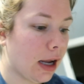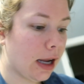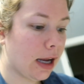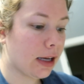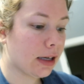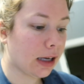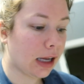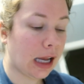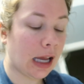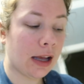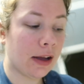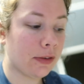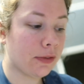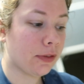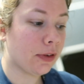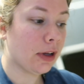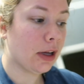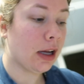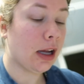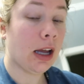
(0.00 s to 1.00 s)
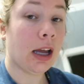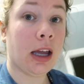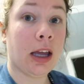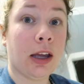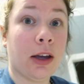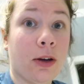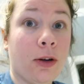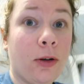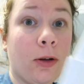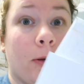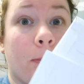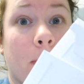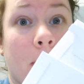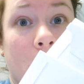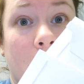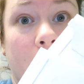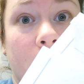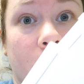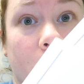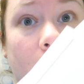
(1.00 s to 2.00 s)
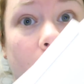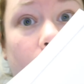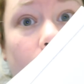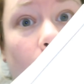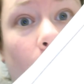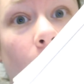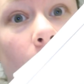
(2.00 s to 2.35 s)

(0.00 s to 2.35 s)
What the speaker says: And I have a whole bunch of